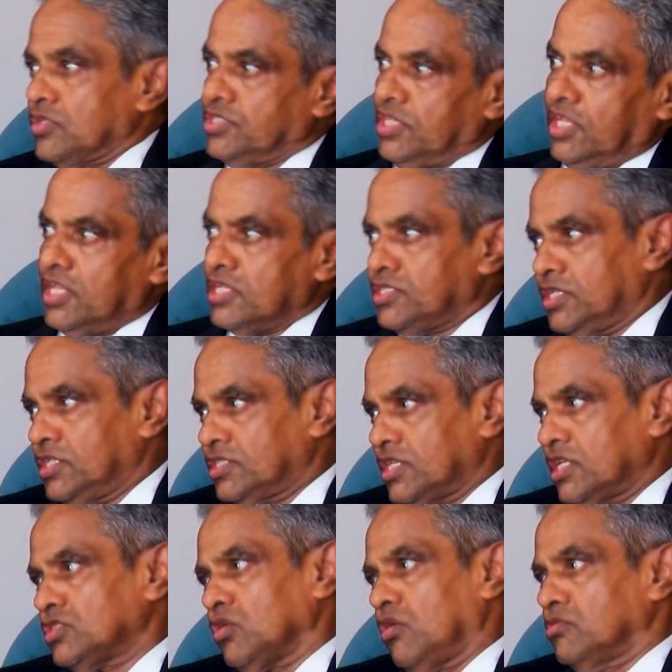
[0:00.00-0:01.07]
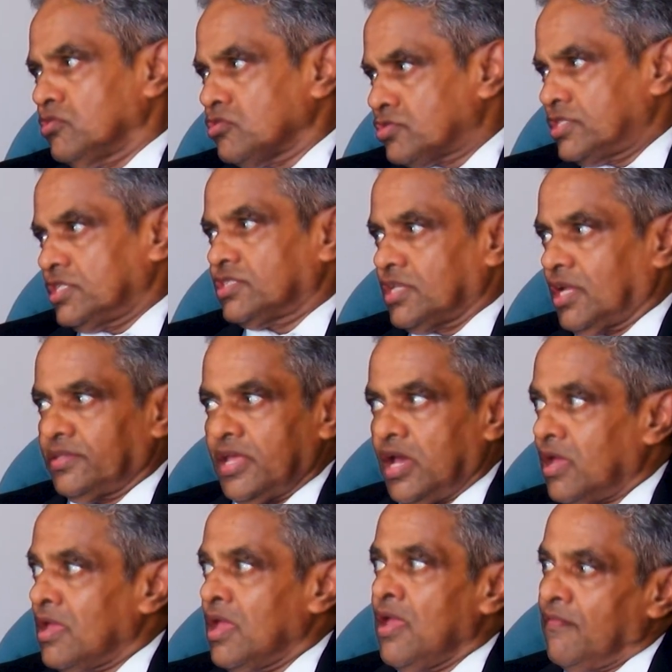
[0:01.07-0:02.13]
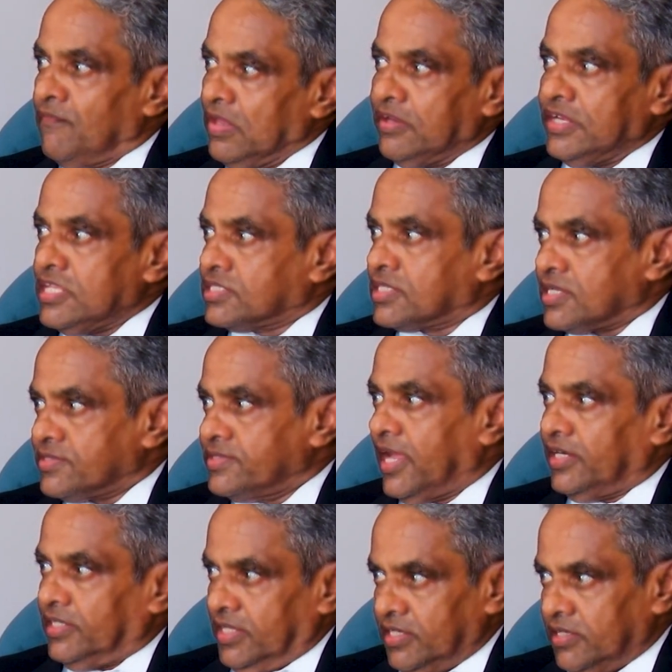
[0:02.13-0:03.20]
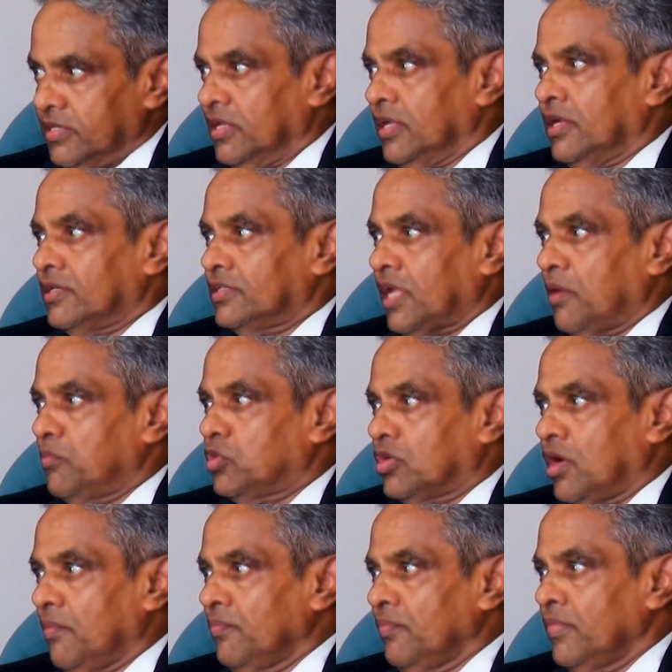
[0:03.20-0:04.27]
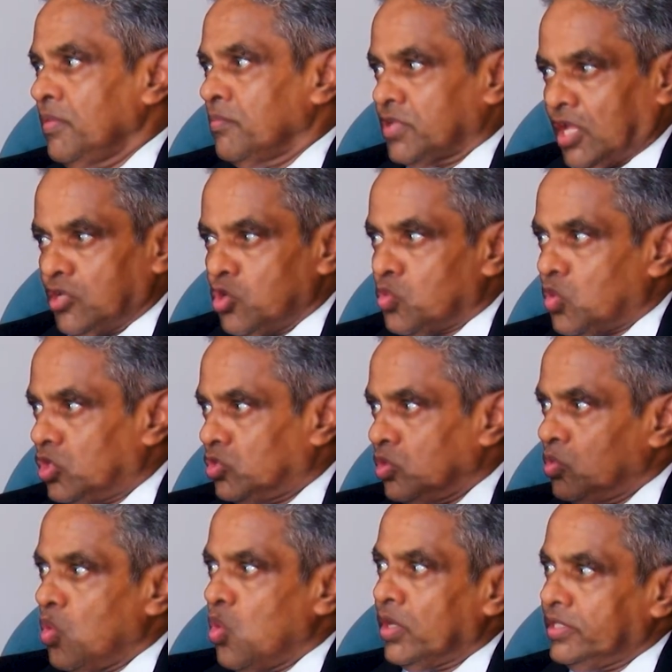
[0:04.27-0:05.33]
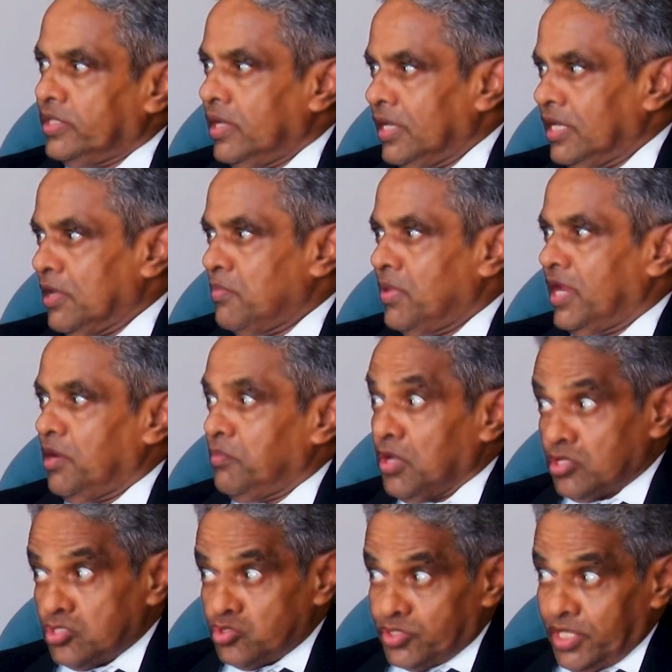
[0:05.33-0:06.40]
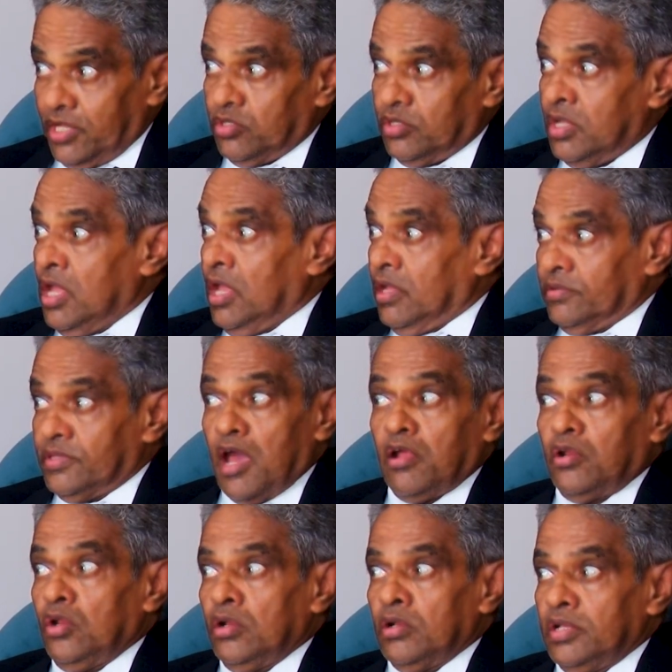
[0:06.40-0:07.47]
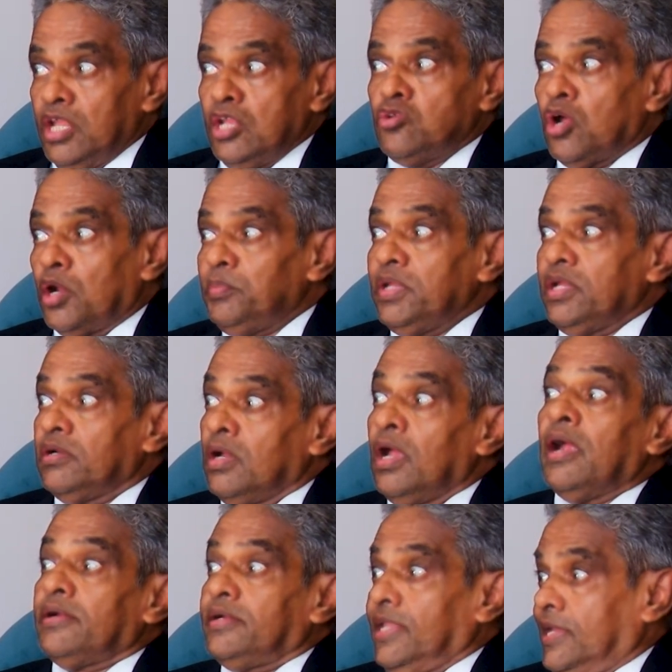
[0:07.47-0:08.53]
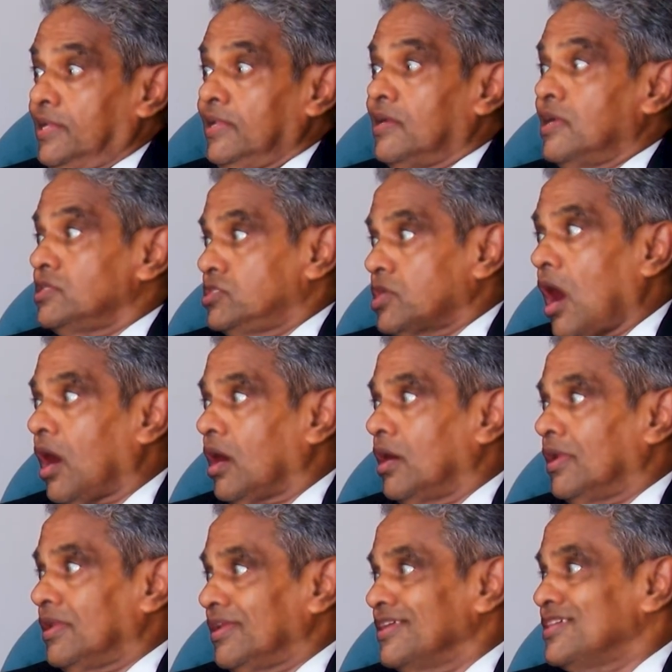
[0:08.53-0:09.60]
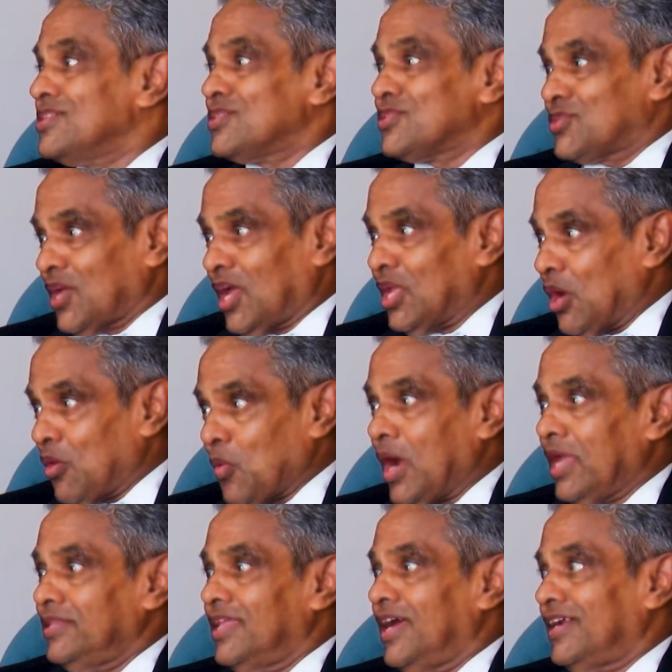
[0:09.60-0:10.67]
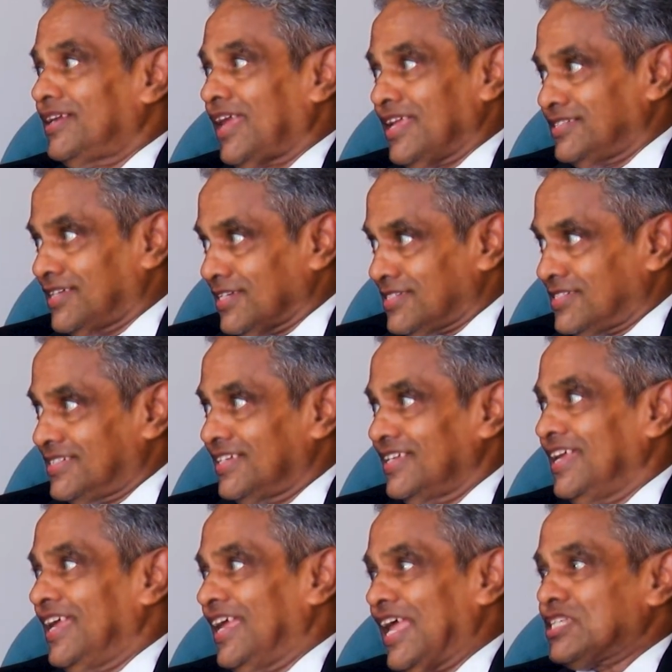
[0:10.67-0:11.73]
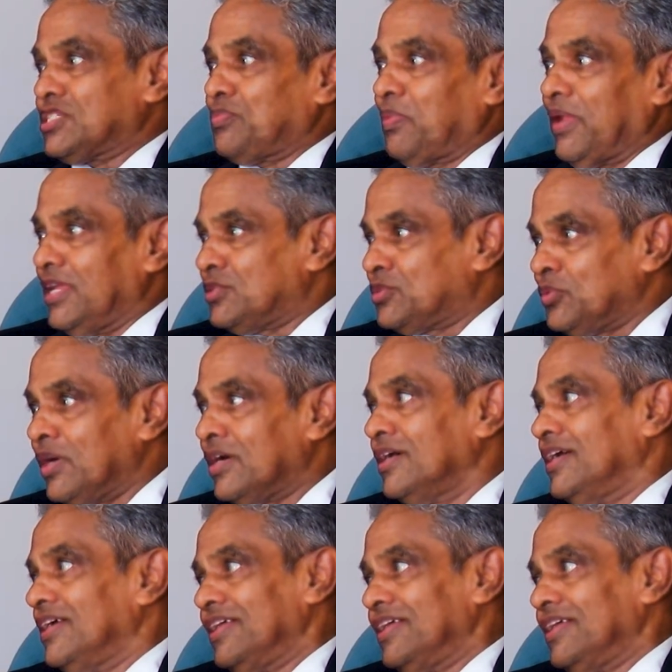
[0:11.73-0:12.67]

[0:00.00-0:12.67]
senior citizens, all those things are there. We'll discuss that in time to come. I don't want to go elaborate because you said there need not be technical jargon. So I avoid that. I just explain to a